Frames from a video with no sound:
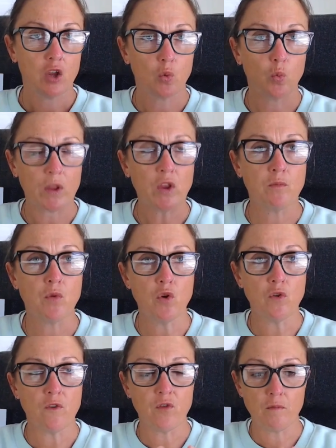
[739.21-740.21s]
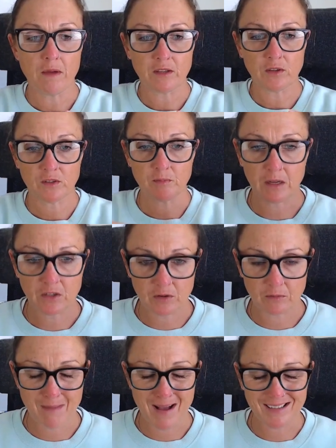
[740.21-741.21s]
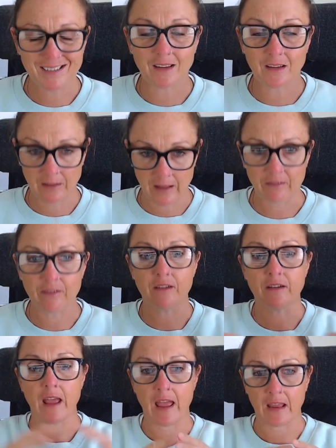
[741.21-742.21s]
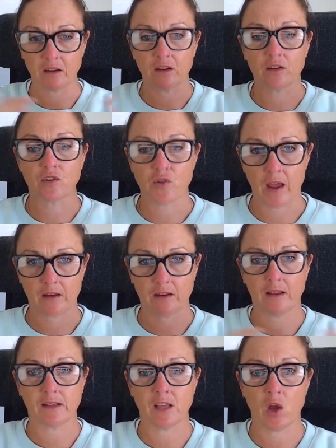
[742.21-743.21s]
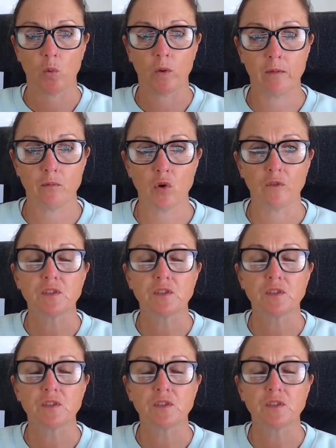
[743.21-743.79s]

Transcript: When you move, your muscles must lengthen and contract. That's how we move.